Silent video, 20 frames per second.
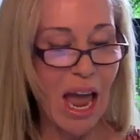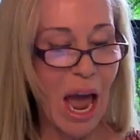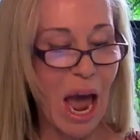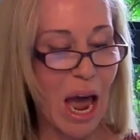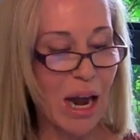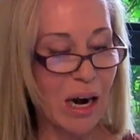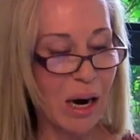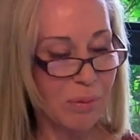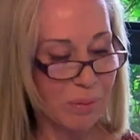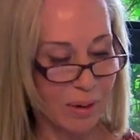
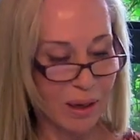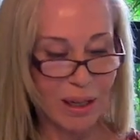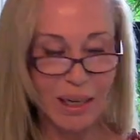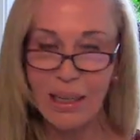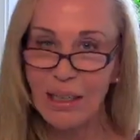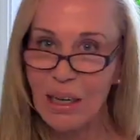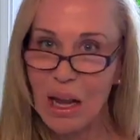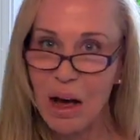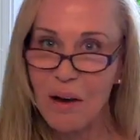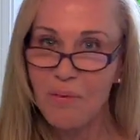And I really
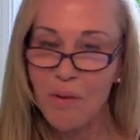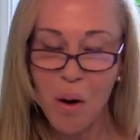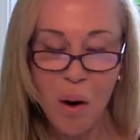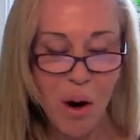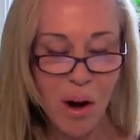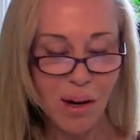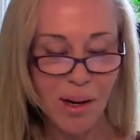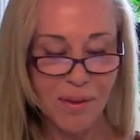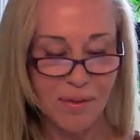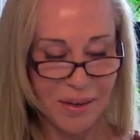love
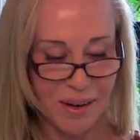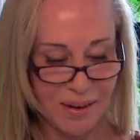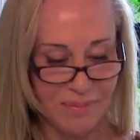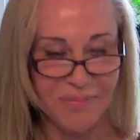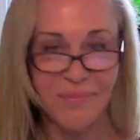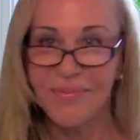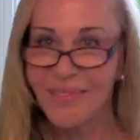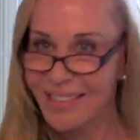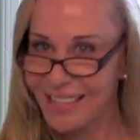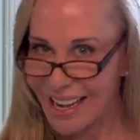all of
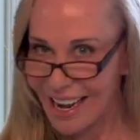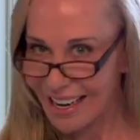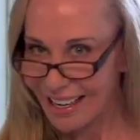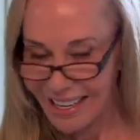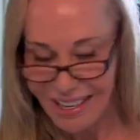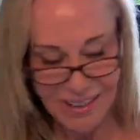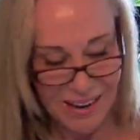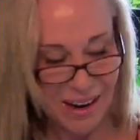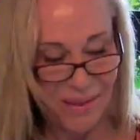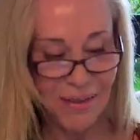them. Thank
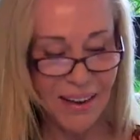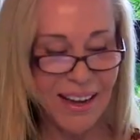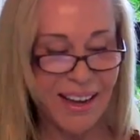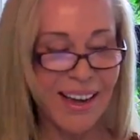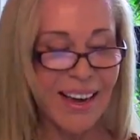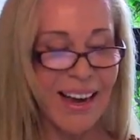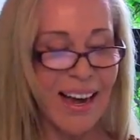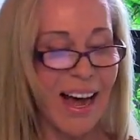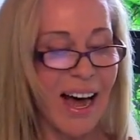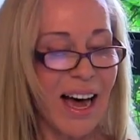you, Eva.
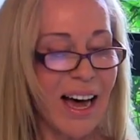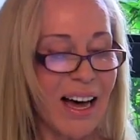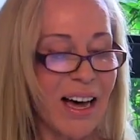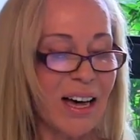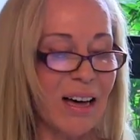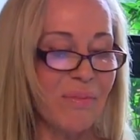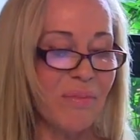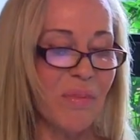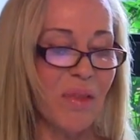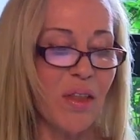
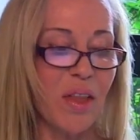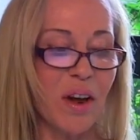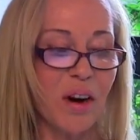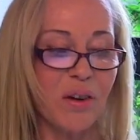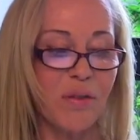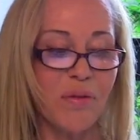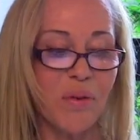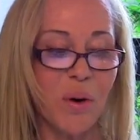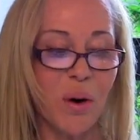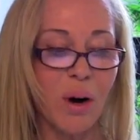Um,
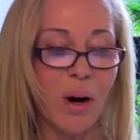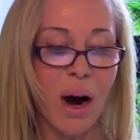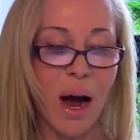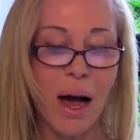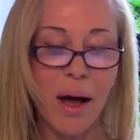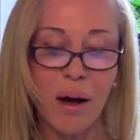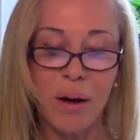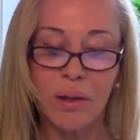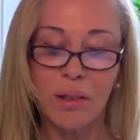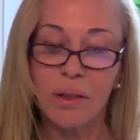therefore,
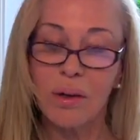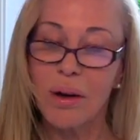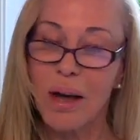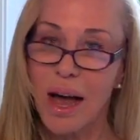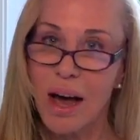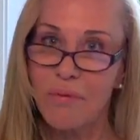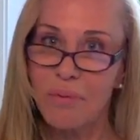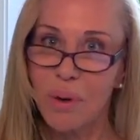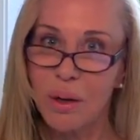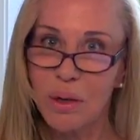I also
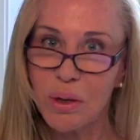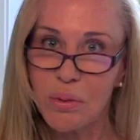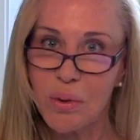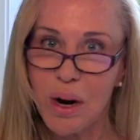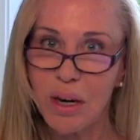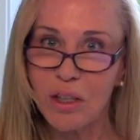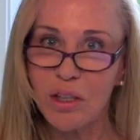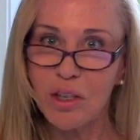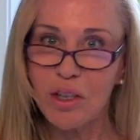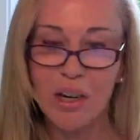have one
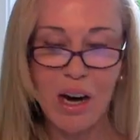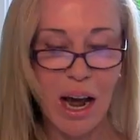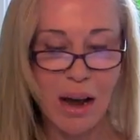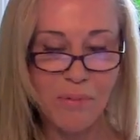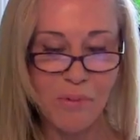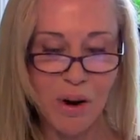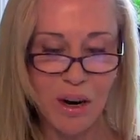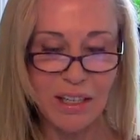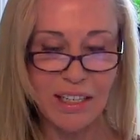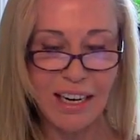question I
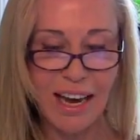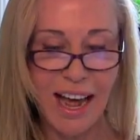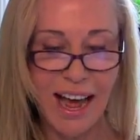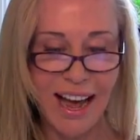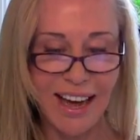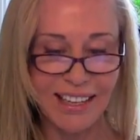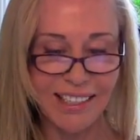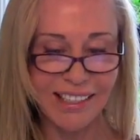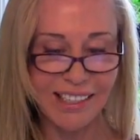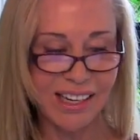want to
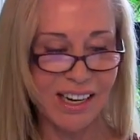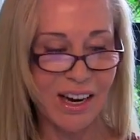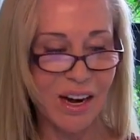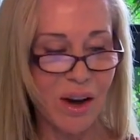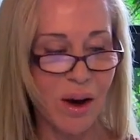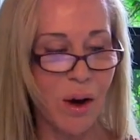ask.